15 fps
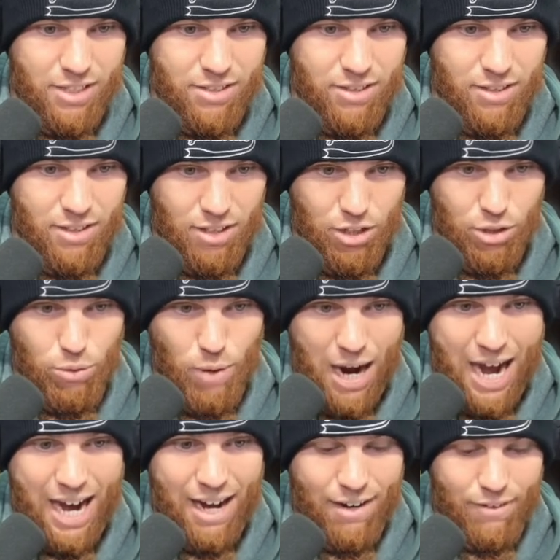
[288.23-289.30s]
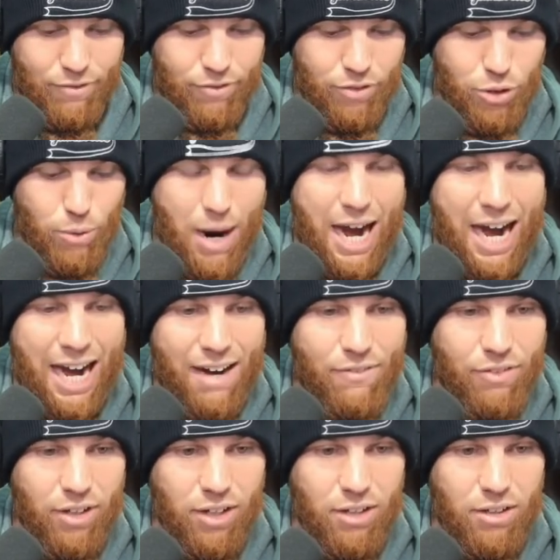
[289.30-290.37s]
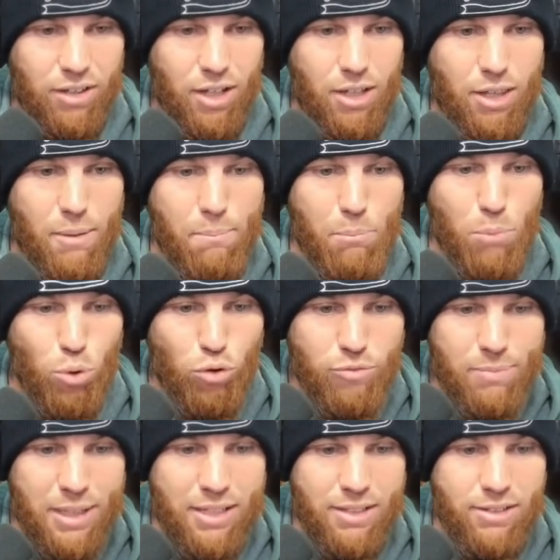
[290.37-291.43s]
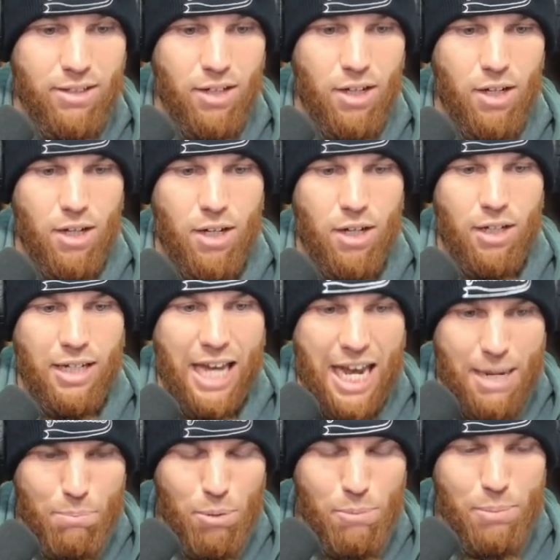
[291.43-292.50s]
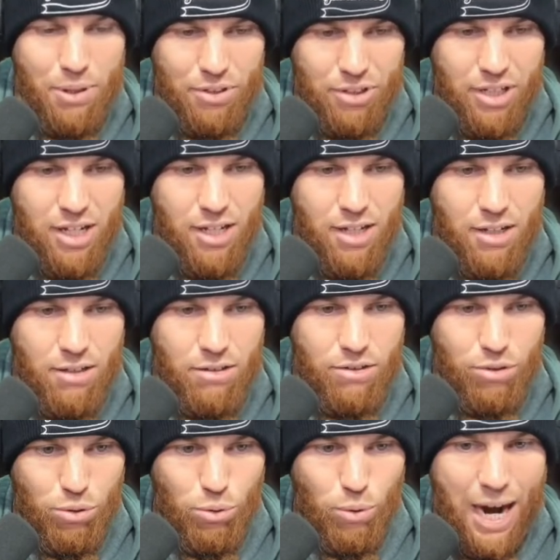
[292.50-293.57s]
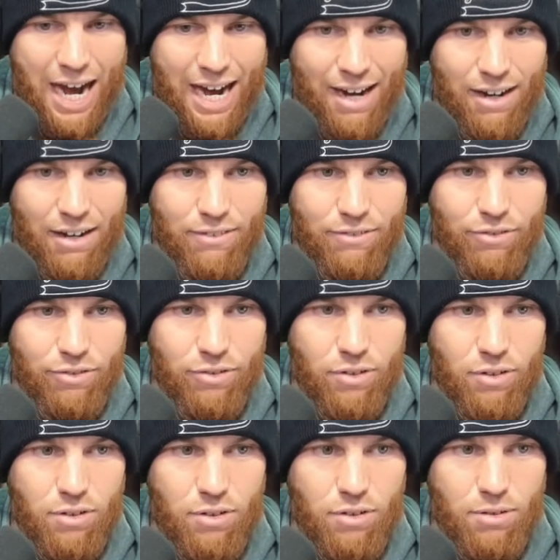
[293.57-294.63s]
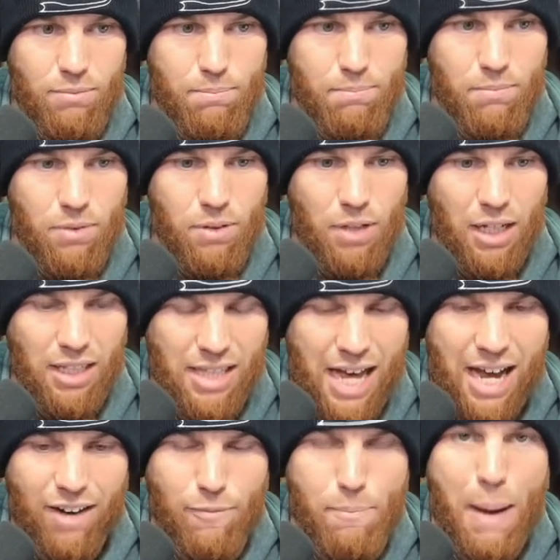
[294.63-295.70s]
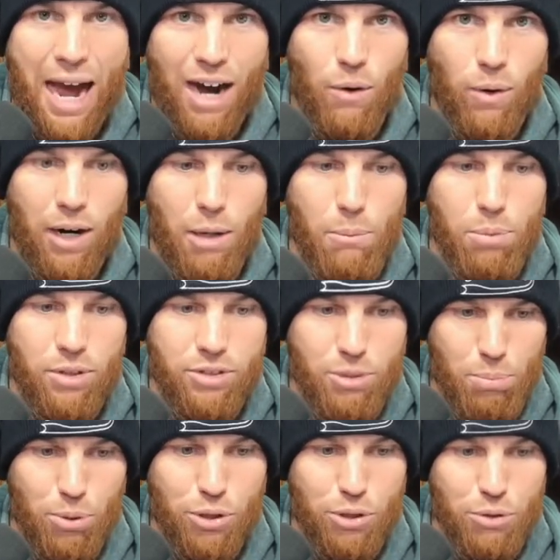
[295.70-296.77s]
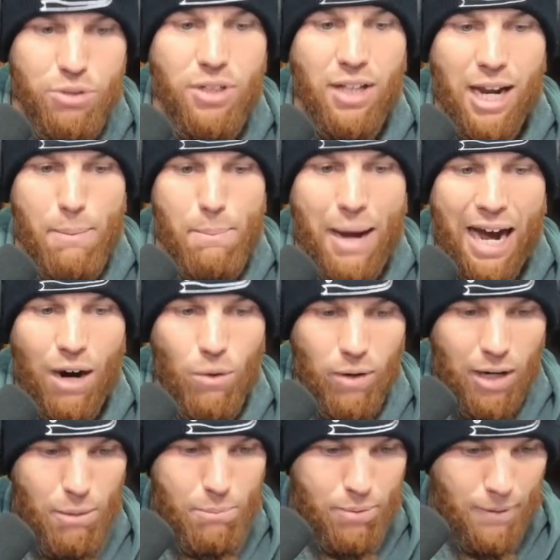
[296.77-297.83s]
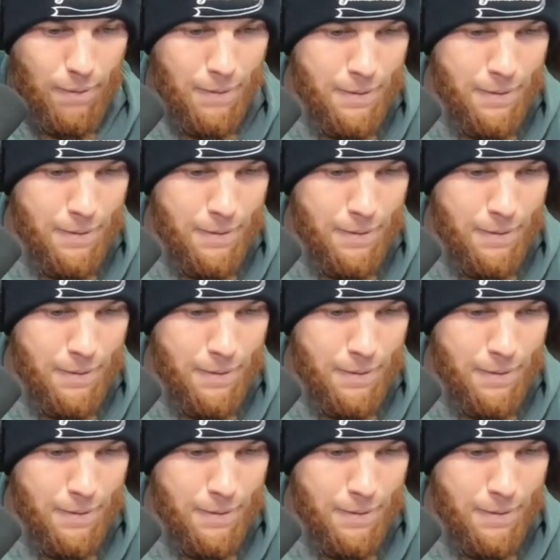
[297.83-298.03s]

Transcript: You have the movement capability to have a lot of power output, to produce a lot of power output.